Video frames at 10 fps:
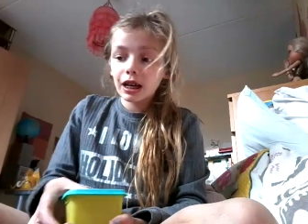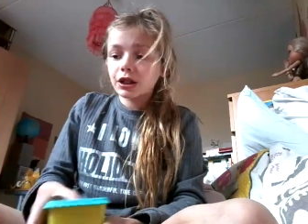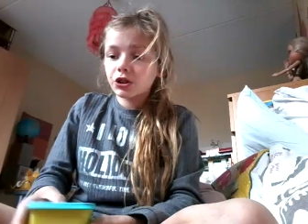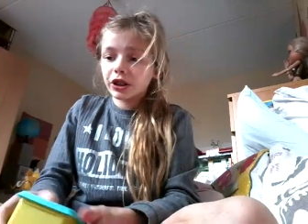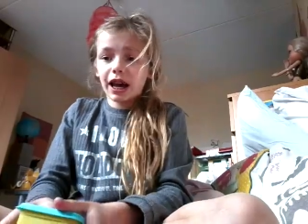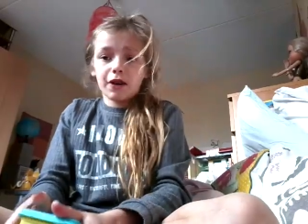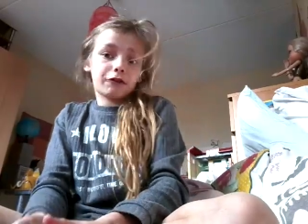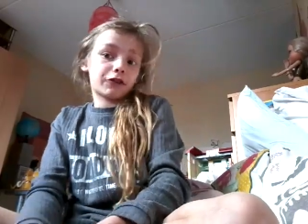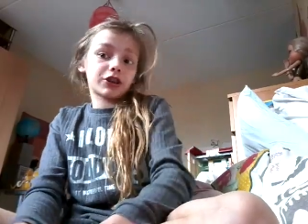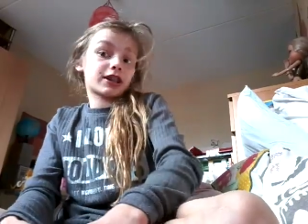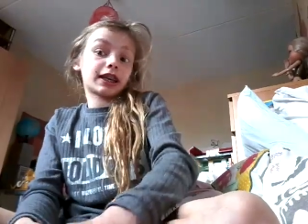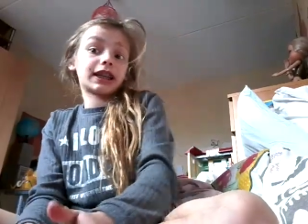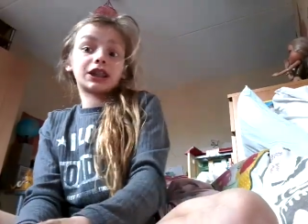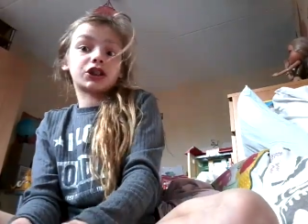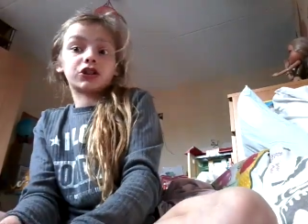So yeah, first
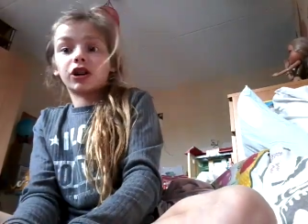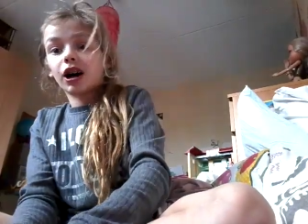extra.